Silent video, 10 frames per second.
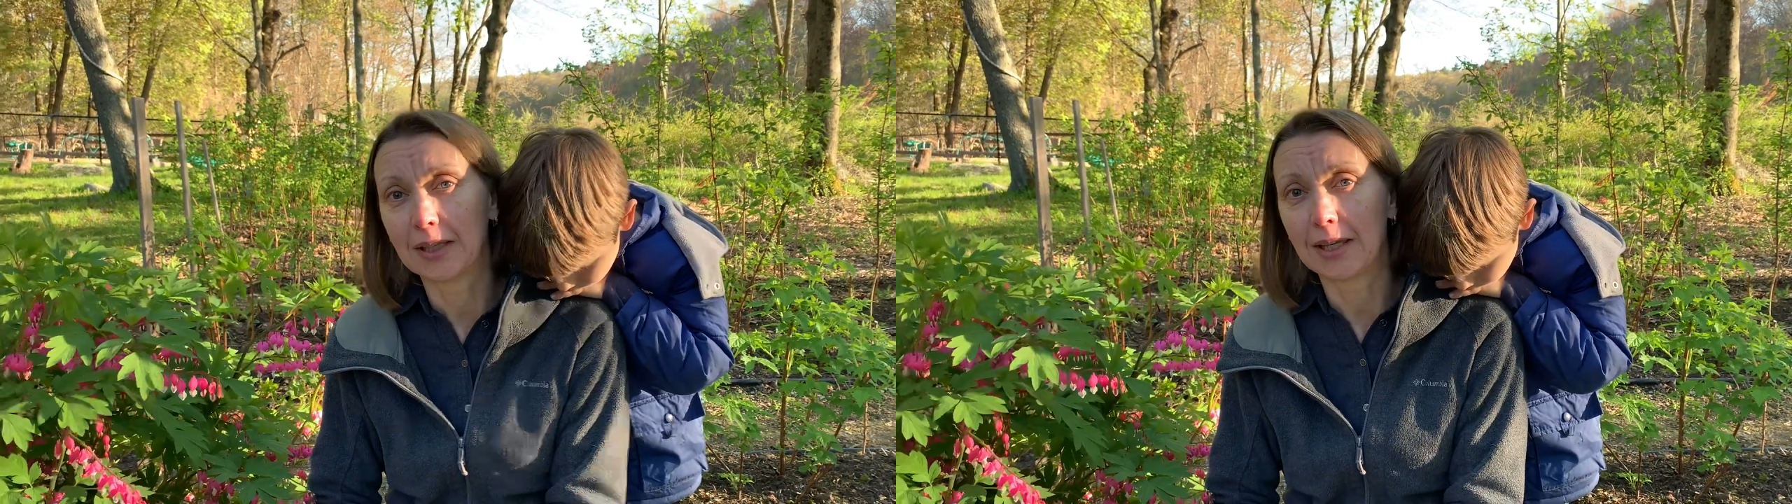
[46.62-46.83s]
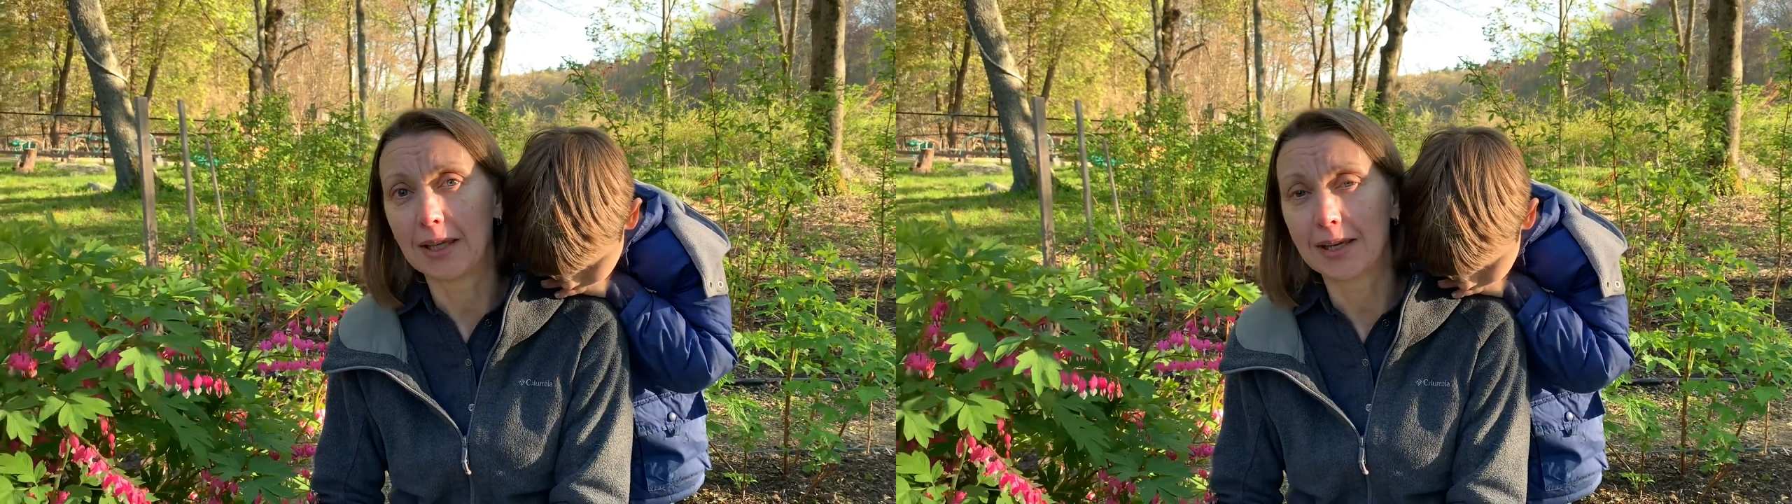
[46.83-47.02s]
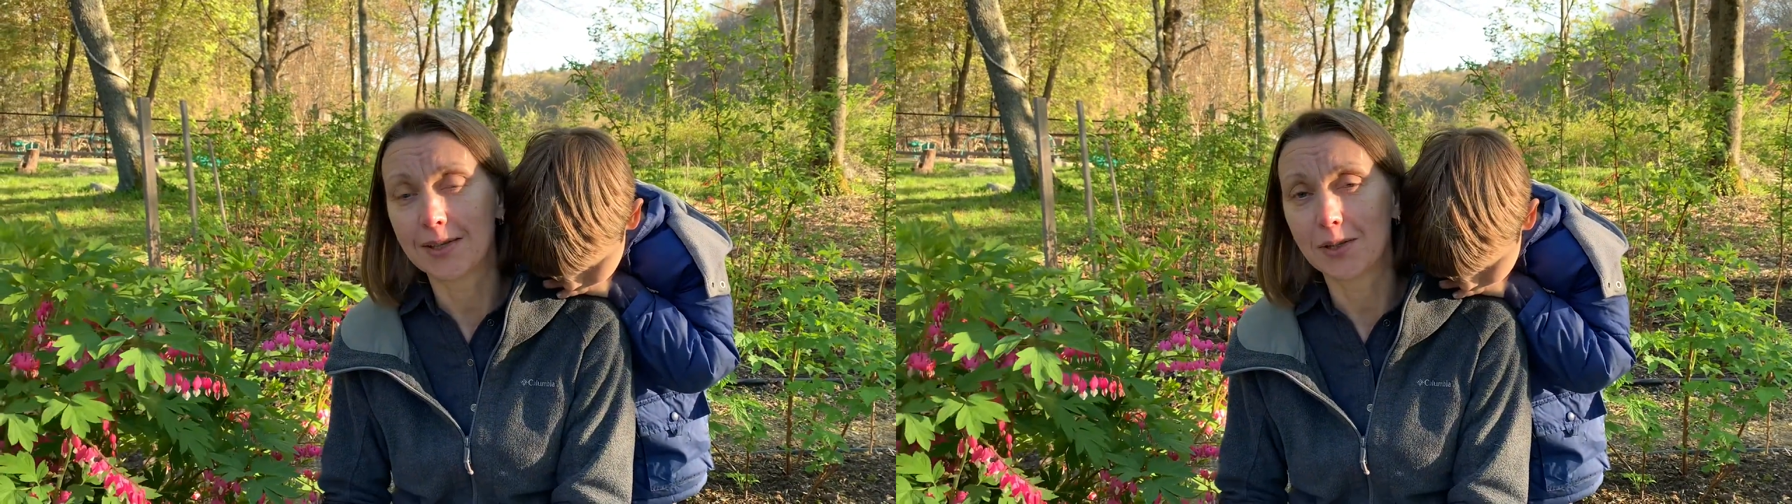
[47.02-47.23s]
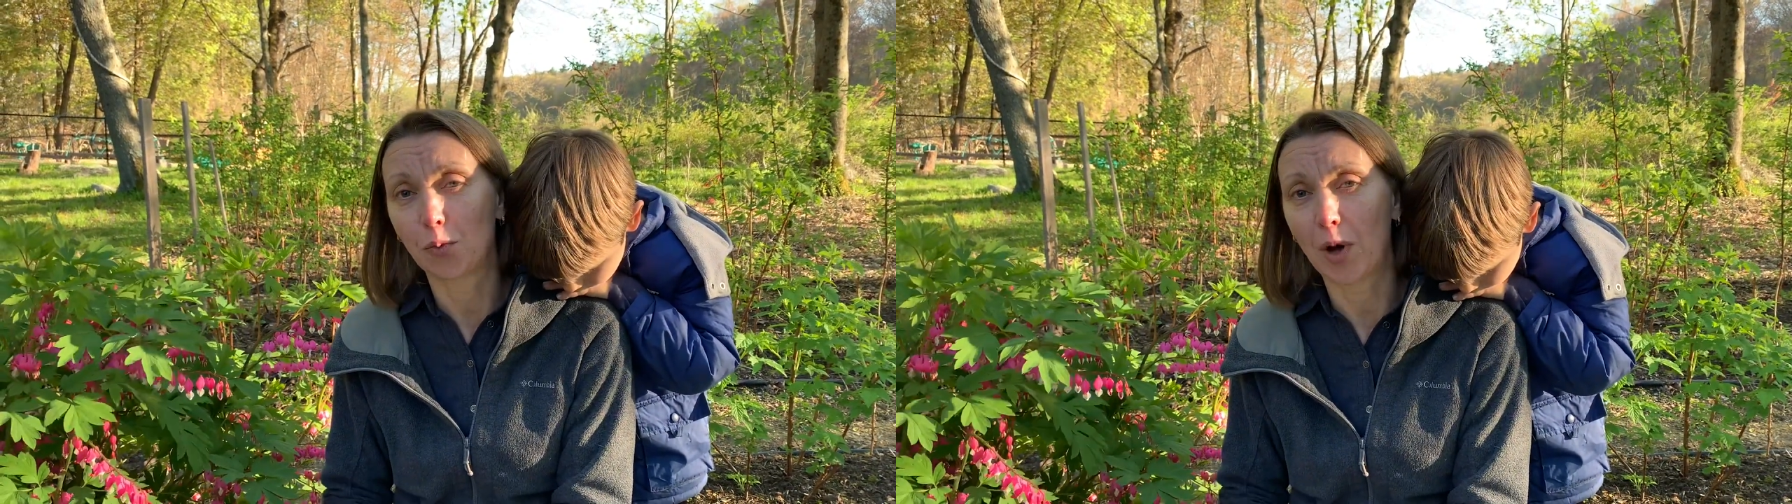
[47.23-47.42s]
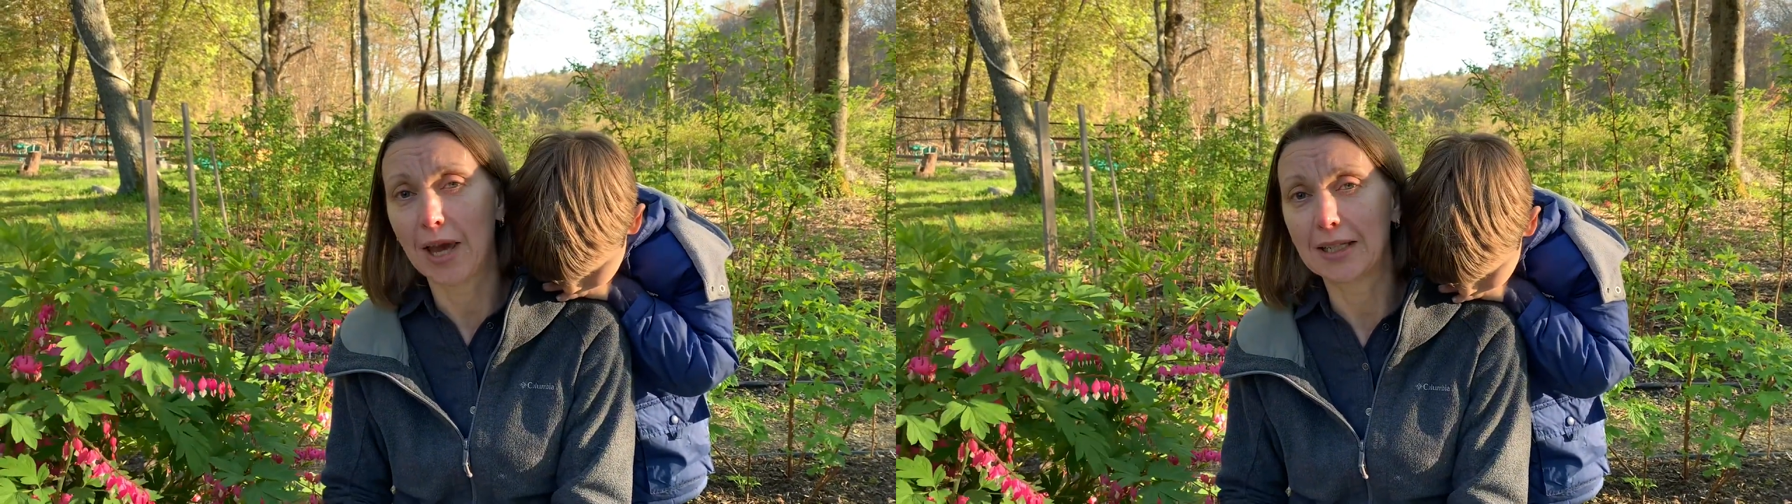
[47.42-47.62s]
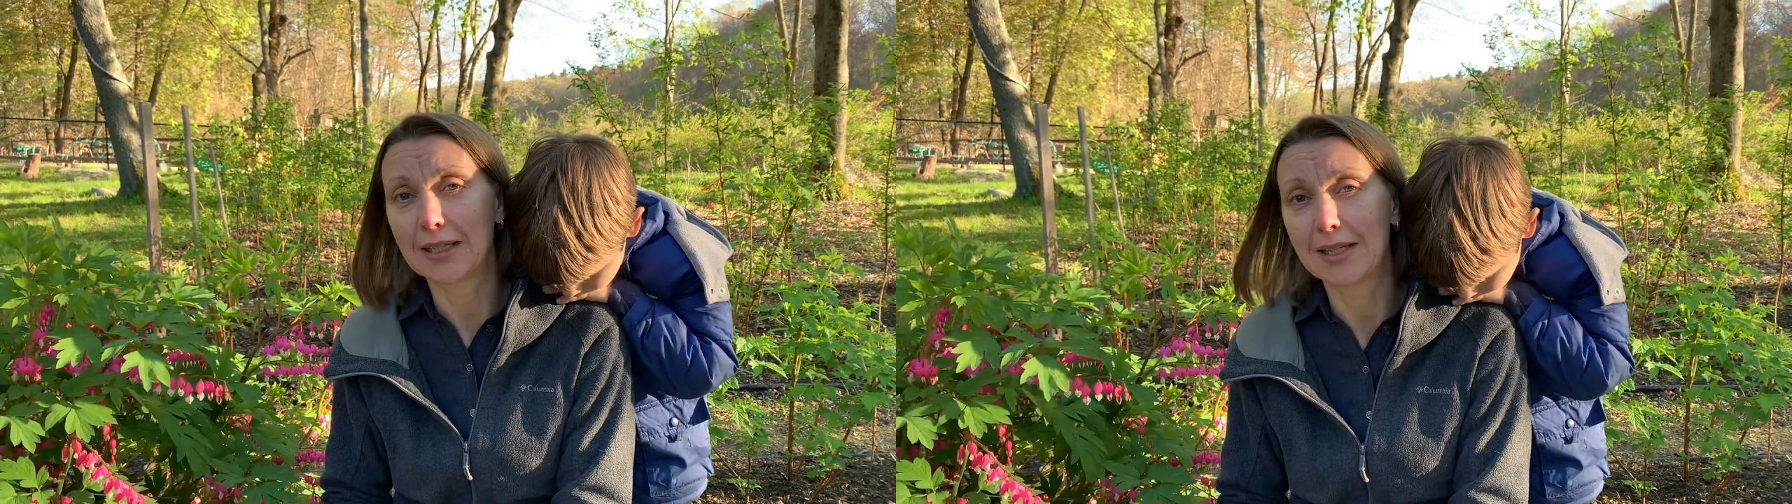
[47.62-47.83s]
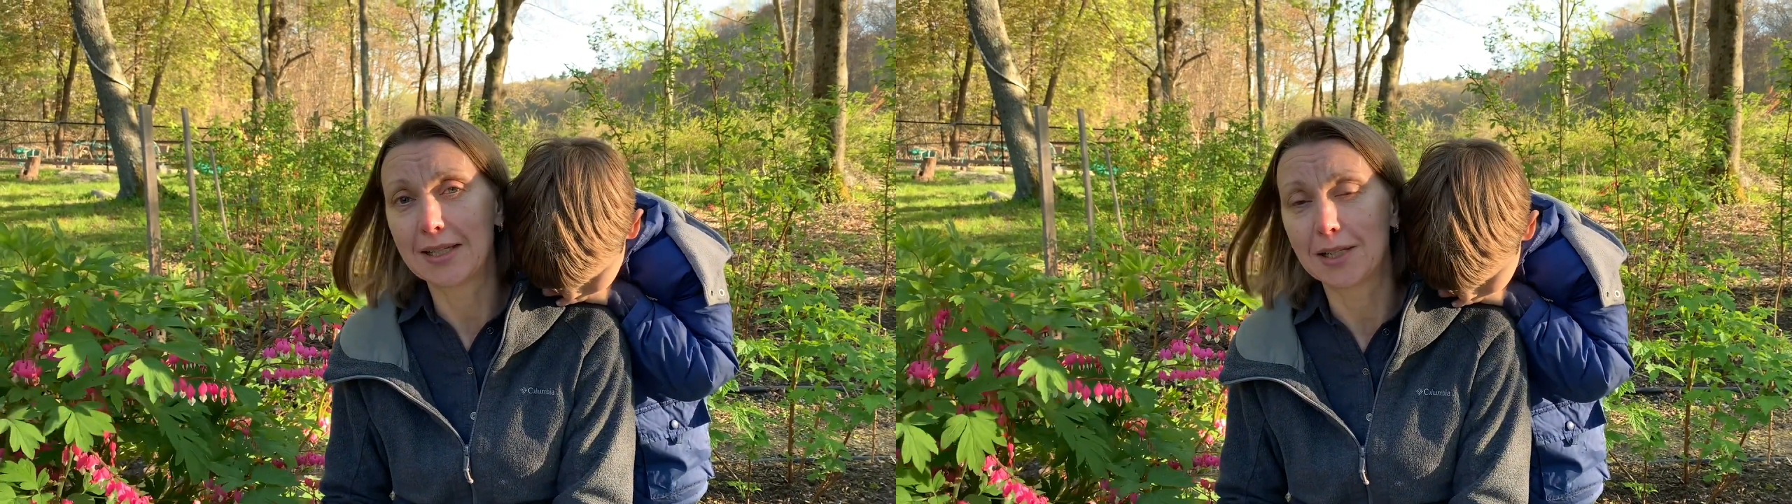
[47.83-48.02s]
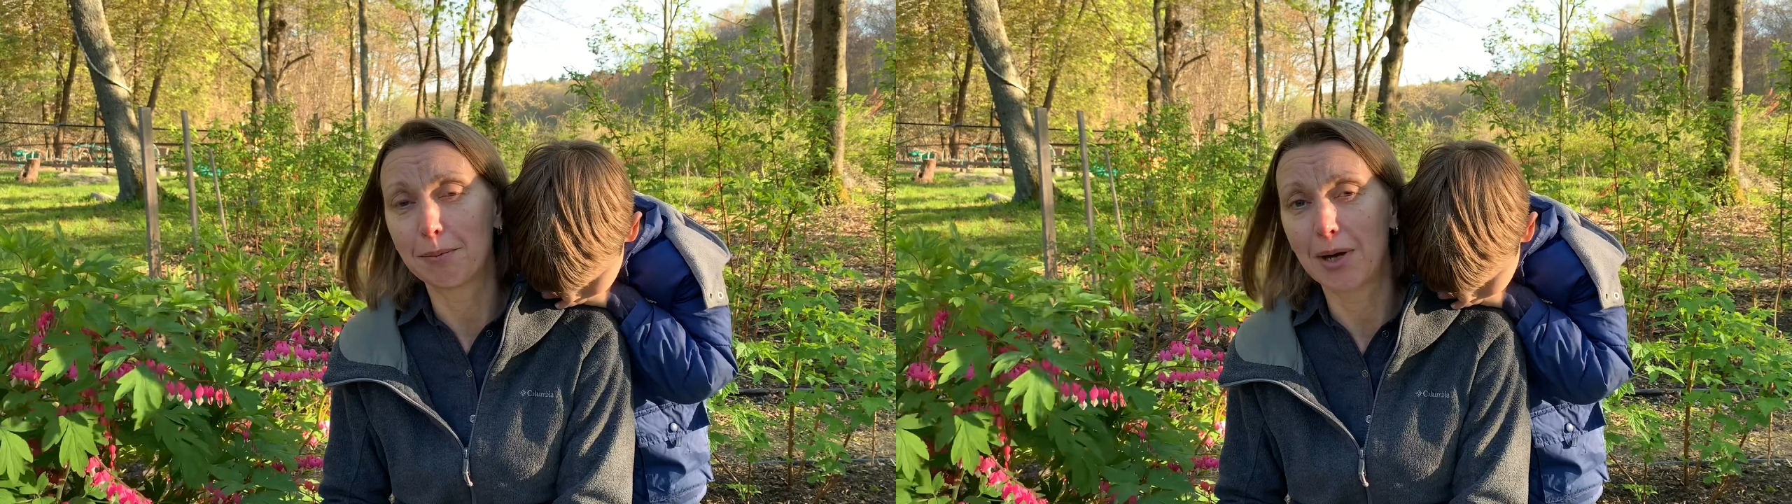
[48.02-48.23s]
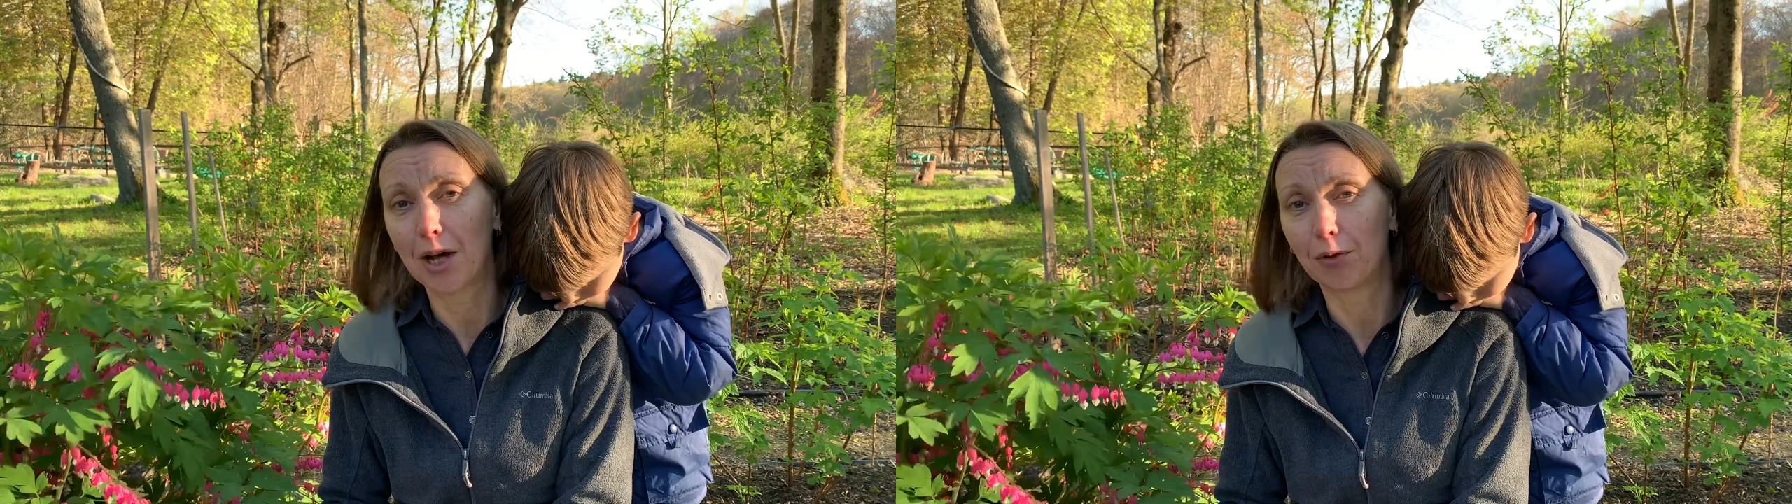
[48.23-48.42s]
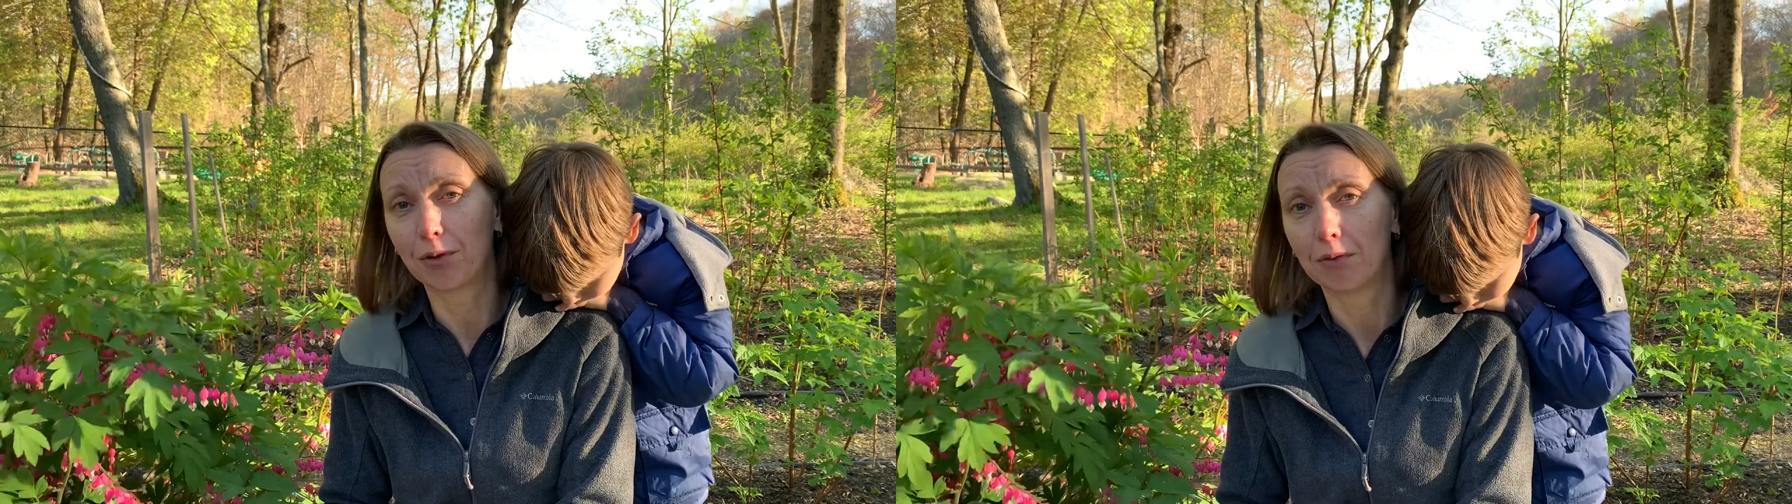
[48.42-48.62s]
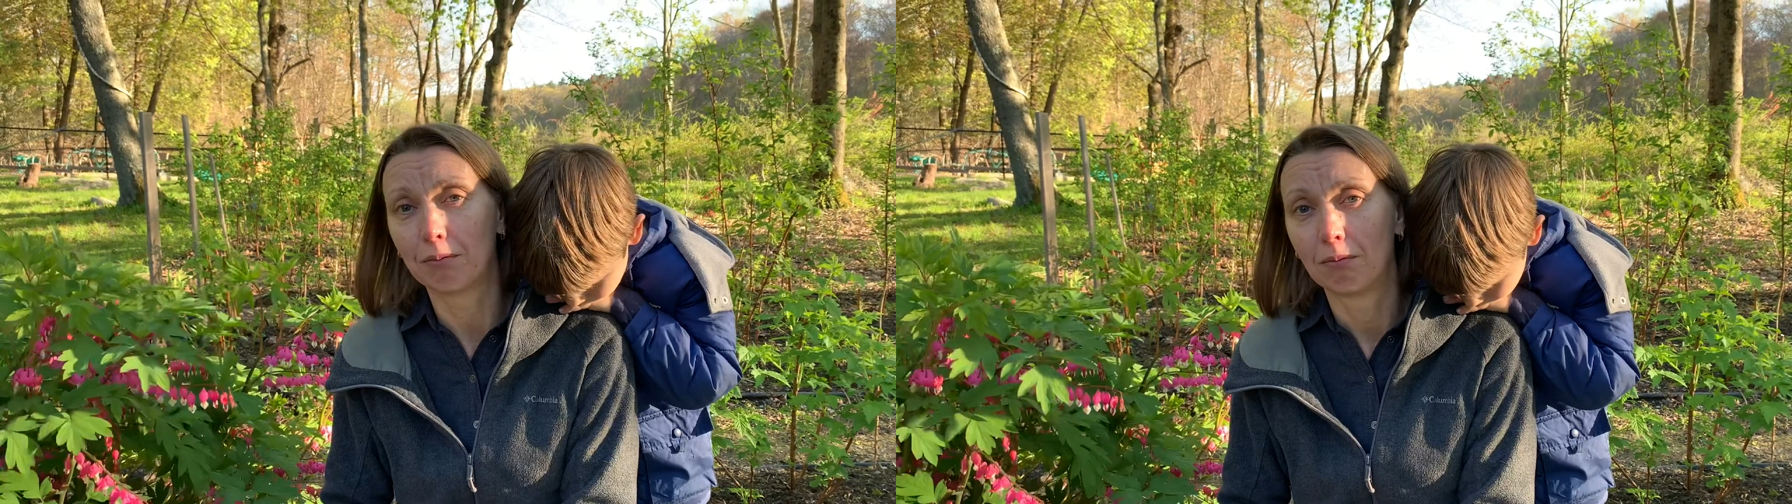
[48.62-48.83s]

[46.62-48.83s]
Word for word: Guess why it needs a mouth?